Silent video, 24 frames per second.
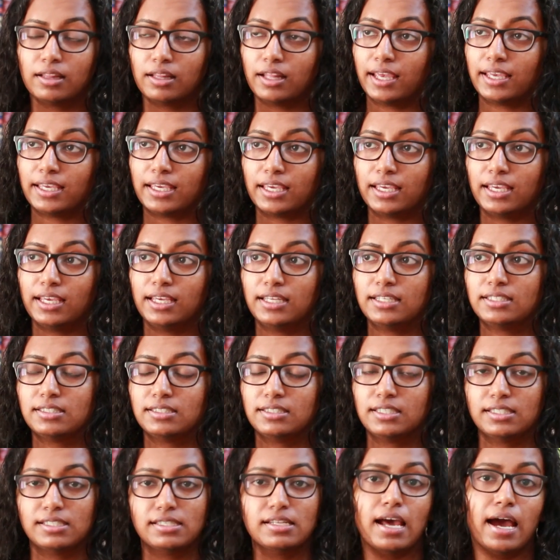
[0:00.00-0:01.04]
Like it
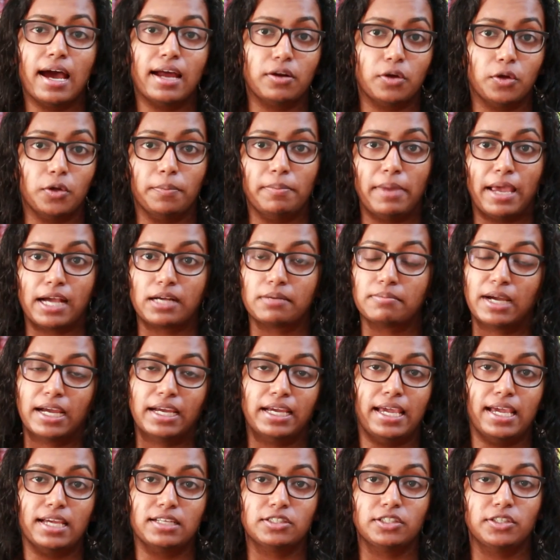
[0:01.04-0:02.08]
does not hold back. Maya
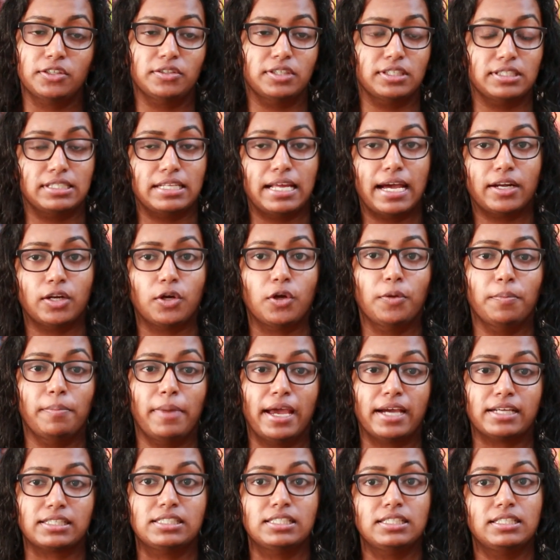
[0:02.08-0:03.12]
Angelou does not hold
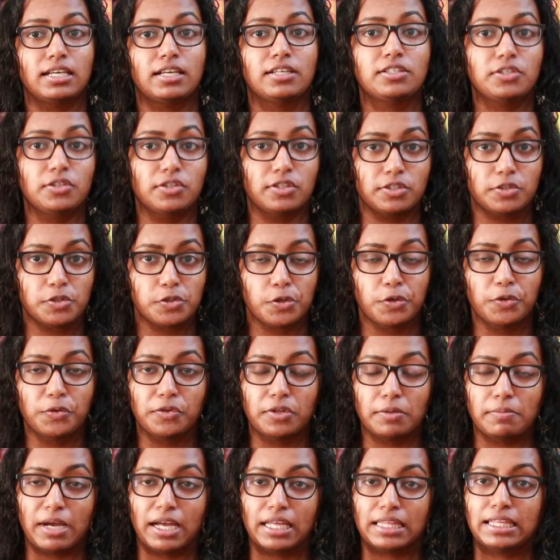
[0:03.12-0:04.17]
back. She tells you the truth
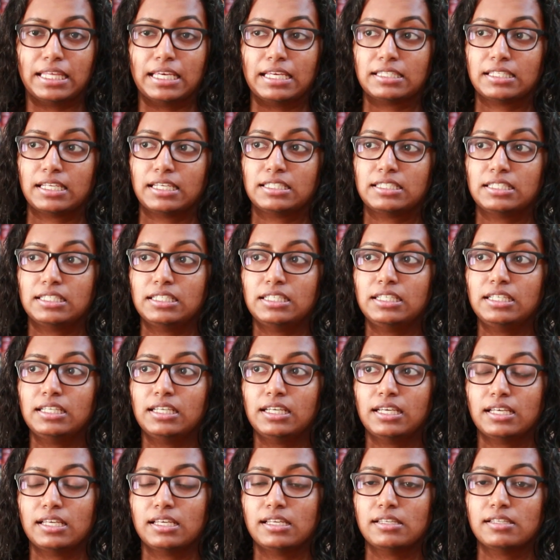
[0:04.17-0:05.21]
about things. Like she
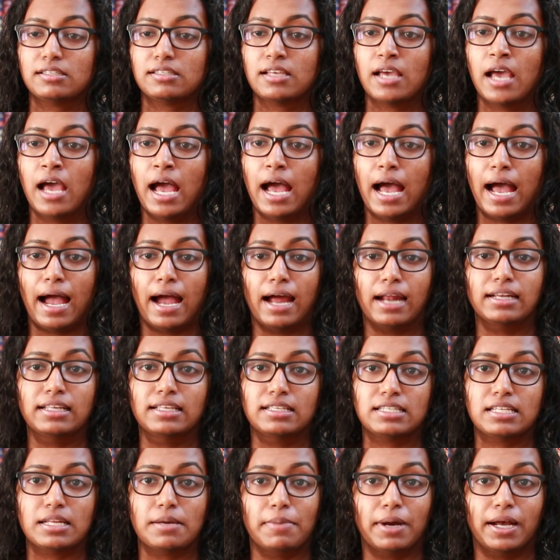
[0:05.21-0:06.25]
is
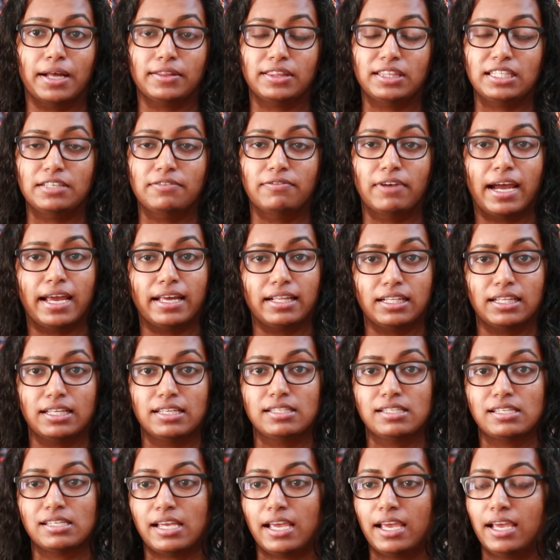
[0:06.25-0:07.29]
honest about the
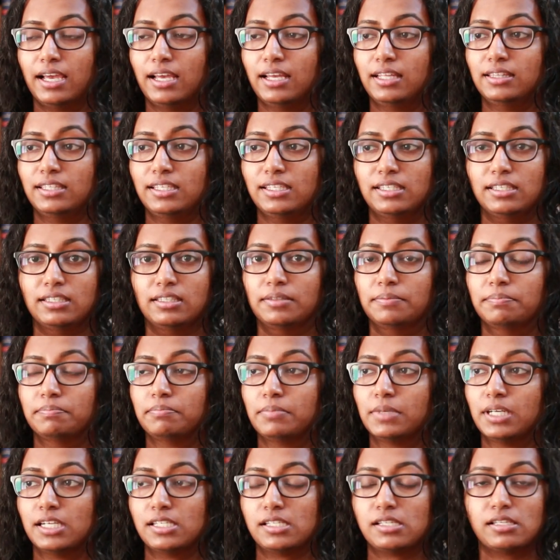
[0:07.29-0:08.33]
violence and the
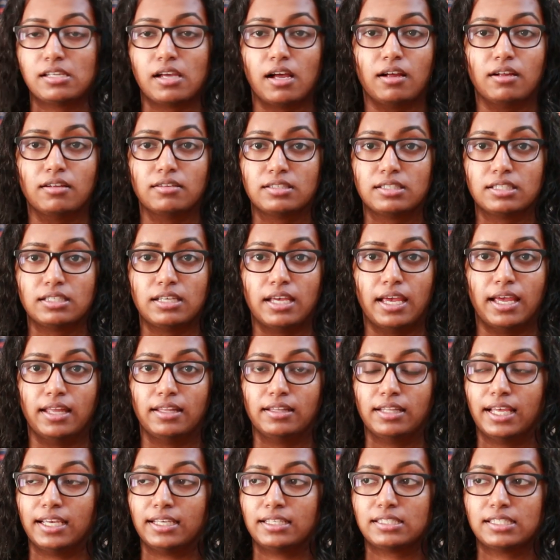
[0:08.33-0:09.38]
assault and
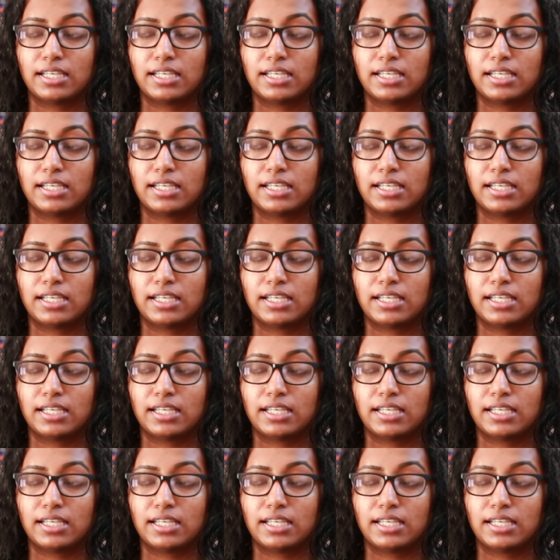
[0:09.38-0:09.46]
like